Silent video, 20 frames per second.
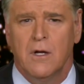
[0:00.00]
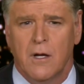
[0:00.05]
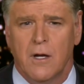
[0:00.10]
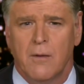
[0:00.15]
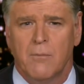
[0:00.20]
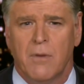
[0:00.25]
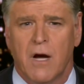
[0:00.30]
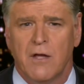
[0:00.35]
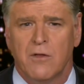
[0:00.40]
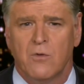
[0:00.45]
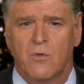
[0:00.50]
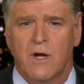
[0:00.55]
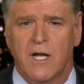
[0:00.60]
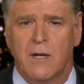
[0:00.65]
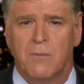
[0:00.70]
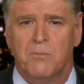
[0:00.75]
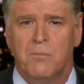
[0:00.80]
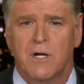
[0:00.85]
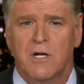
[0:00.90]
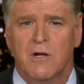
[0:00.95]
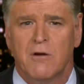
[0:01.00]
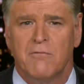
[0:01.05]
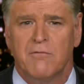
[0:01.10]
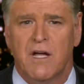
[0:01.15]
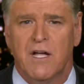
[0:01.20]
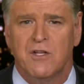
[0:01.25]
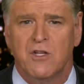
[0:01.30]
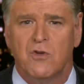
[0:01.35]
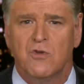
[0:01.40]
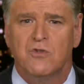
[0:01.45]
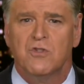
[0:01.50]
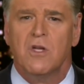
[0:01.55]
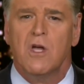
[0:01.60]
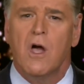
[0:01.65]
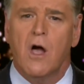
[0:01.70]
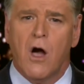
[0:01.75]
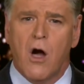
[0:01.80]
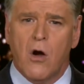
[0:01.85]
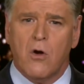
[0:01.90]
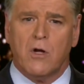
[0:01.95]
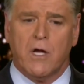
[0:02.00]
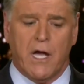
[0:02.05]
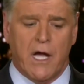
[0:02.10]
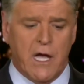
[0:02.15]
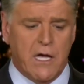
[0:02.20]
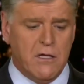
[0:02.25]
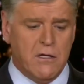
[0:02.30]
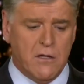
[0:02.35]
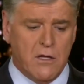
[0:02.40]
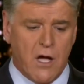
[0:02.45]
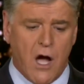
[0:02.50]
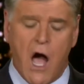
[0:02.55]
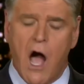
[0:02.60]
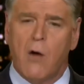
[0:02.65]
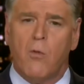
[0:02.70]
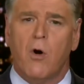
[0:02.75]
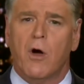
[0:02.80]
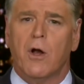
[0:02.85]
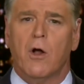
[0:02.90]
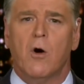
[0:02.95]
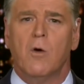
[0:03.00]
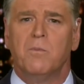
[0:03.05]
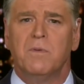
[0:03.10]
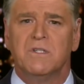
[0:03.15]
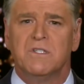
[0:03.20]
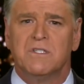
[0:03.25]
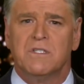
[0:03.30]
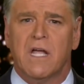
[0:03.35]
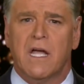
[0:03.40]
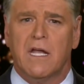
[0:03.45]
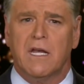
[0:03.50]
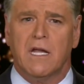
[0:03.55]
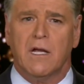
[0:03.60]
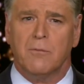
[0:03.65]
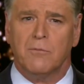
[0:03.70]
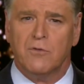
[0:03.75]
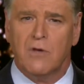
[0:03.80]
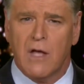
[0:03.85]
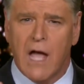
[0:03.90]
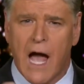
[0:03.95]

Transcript: And by the way, at bigger venues, okay, I want to open stadiums.